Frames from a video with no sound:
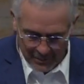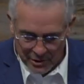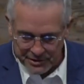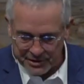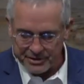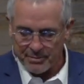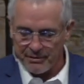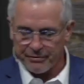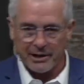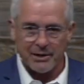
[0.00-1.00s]
wants us to be
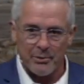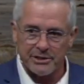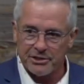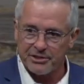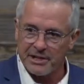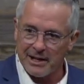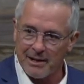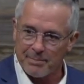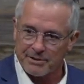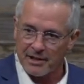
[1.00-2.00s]
free. Can we just stand
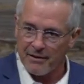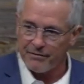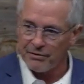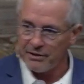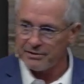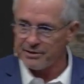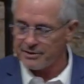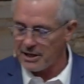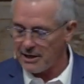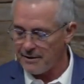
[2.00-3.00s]
up and say a few things here
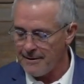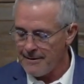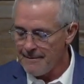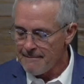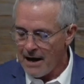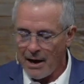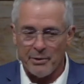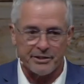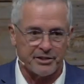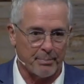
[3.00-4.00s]
together? I
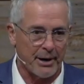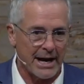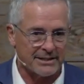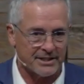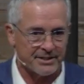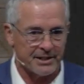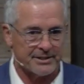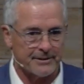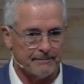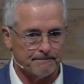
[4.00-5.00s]
want us to practice
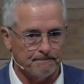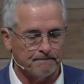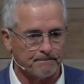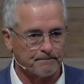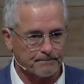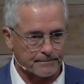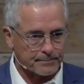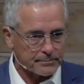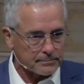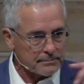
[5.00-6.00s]
this.
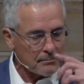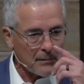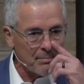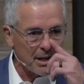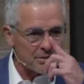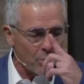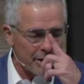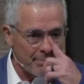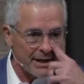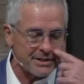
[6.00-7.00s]
Because one of
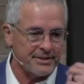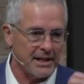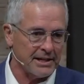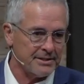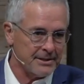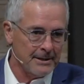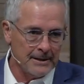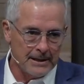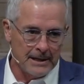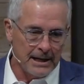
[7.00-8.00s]
the biggest things,
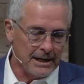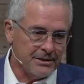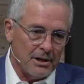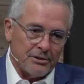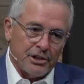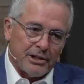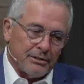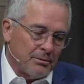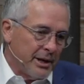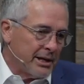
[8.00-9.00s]
and you know,
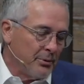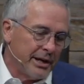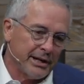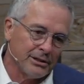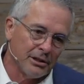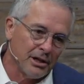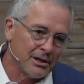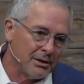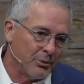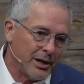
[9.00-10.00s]
we can look
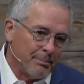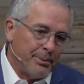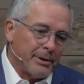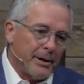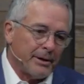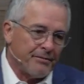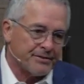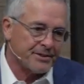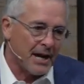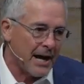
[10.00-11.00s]
and we can put on a
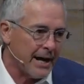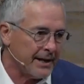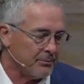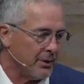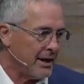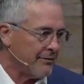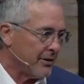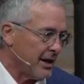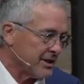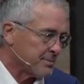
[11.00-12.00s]
facade and
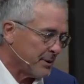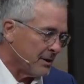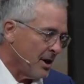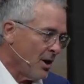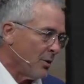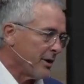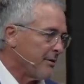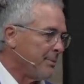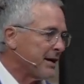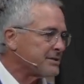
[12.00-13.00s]
whatever else, but one of the
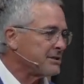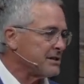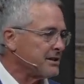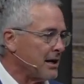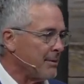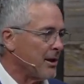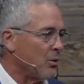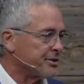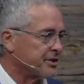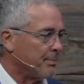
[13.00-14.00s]
biggest things the enemy
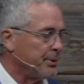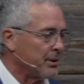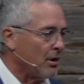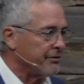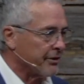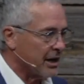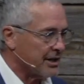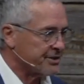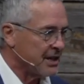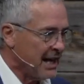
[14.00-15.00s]
wants to put over
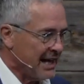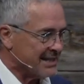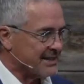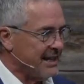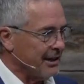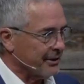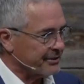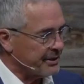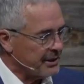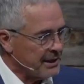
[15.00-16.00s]
us is guilt.